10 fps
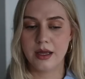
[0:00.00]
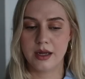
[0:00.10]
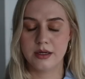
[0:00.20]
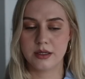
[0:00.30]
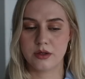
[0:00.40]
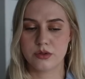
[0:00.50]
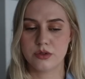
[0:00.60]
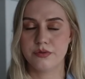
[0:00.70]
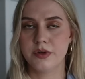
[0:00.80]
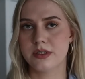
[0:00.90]
and it
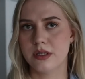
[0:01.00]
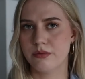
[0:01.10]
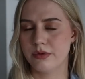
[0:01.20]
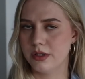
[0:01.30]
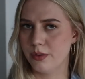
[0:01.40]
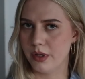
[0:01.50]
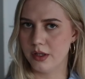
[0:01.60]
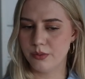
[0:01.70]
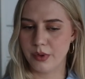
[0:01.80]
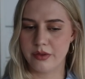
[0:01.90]
also fits in really
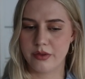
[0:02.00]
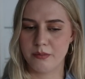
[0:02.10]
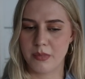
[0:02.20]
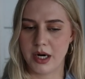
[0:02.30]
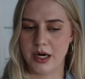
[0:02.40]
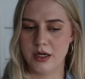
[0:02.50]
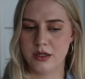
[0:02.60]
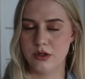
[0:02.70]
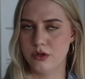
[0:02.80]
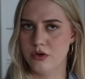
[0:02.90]
well with my
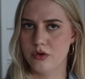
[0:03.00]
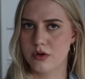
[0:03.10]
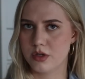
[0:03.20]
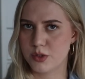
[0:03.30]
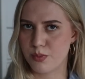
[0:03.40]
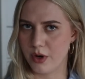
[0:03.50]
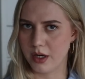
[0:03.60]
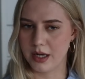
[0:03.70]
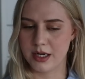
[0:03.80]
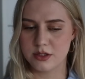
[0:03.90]
new
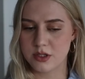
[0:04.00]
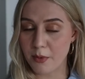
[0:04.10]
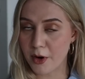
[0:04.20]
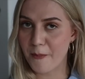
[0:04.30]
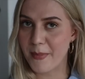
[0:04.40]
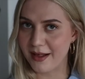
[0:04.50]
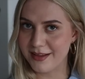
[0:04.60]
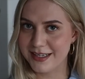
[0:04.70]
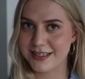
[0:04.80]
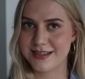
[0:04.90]
spring and summer
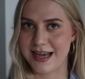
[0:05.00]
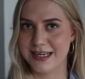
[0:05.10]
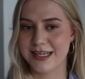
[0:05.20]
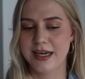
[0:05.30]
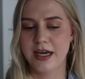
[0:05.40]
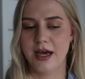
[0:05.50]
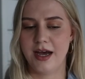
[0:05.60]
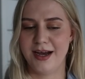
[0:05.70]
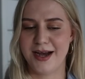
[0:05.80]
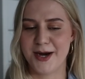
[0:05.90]
palette that
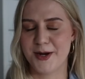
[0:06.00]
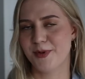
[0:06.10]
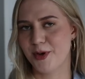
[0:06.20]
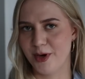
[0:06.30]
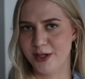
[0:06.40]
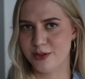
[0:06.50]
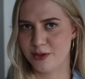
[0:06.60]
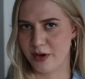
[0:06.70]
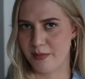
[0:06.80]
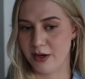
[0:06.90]
I am going to
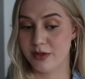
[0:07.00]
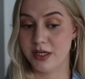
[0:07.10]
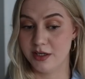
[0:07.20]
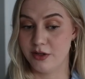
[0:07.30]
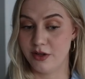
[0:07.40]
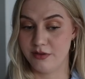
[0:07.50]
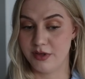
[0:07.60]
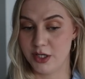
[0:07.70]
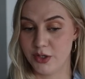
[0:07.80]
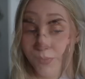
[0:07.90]
talk about in another
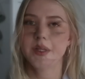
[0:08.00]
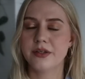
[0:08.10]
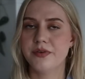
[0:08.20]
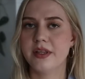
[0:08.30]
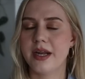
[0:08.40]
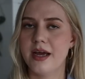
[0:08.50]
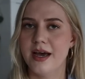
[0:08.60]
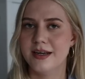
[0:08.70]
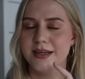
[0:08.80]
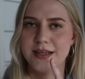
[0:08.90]
video. The next thing that I
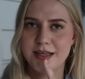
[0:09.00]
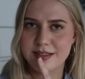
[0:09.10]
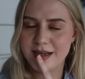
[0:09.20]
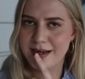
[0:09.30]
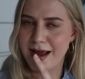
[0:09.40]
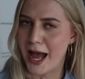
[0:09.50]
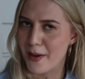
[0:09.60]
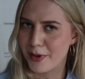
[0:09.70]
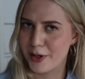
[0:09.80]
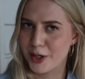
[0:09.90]
added is an
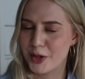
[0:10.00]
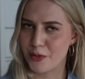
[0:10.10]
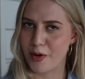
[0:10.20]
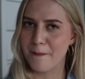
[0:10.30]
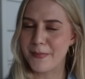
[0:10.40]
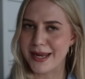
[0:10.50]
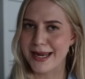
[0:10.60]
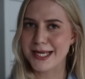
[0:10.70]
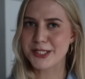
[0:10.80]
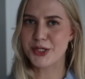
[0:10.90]

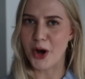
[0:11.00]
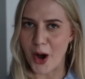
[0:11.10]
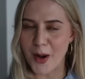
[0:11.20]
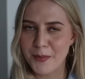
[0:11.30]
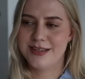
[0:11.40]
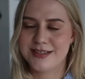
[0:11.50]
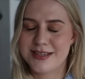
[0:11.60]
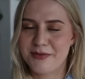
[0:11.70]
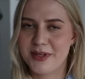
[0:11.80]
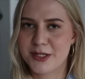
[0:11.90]
Abercrombie top. This is
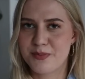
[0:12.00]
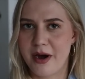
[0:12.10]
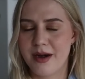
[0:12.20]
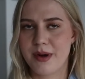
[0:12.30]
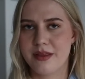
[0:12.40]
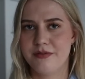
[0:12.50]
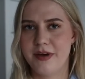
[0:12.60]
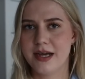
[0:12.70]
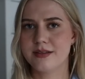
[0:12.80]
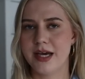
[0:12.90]
definitely inspired by the fact